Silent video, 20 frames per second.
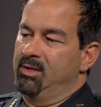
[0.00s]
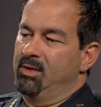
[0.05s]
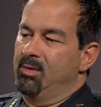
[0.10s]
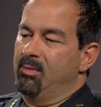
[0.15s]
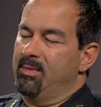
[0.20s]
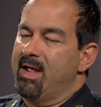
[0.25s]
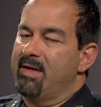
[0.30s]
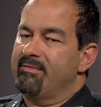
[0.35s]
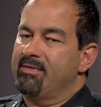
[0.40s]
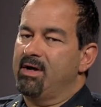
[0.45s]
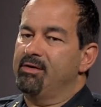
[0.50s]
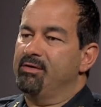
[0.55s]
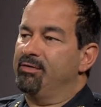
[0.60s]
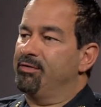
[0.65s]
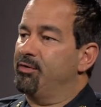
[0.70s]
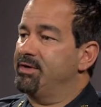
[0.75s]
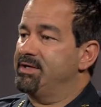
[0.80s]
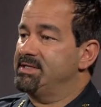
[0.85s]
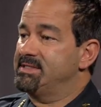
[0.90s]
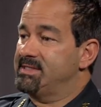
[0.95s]
We have
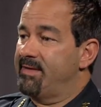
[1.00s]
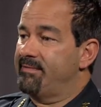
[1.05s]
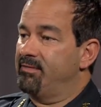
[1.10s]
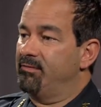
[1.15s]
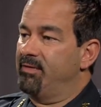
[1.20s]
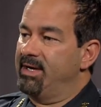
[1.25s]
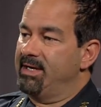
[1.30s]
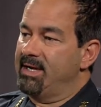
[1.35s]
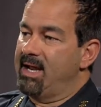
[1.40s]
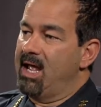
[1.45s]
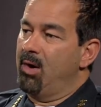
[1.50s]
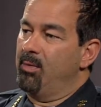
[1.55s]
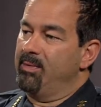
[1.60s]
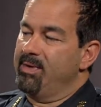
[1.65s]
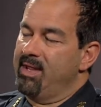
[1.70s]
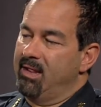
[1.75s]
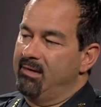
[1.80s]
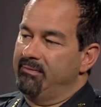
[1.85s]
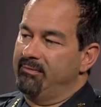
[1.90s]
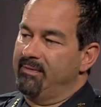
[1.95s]
137 right now. We
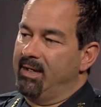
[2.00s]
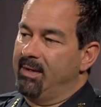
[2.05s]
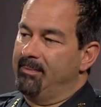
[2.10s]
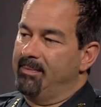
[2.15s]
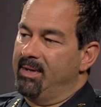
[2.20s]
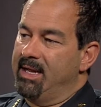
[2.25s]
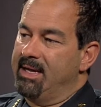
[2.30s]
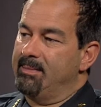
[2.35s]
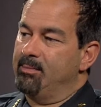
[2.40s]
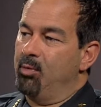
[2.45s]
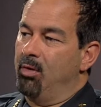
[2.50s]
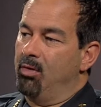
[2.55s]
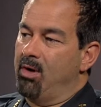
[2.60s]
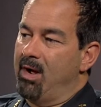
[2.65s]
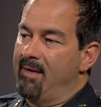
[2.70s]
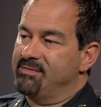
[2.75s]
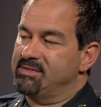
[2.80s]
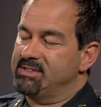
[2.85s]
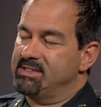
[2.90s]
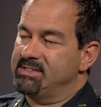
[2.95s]
have 8 more
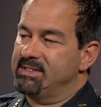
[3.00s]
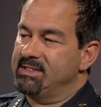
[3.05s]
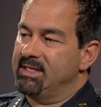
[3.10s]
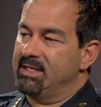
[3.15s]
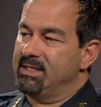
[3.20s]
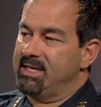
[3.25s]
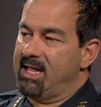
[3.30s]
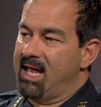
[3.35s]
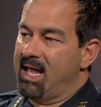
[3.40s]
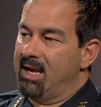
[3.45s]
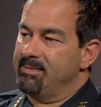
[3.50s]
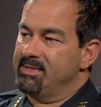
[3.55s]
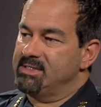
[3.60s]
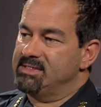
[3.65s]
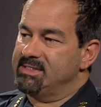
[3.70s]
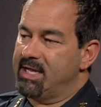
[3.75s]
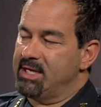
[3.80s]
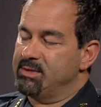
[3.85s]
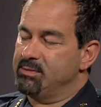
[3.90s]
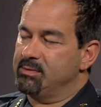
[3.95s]
officers in the academy
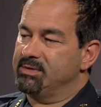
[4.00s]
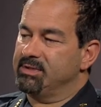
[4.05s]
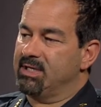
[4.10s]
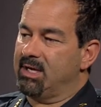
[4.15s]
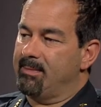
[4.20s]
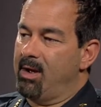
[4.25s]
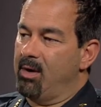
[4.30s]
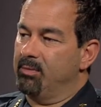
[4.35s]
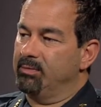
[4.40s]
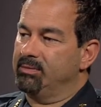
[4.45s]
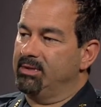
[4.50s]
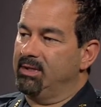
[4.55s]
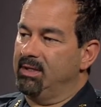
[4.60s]
scheduled to come out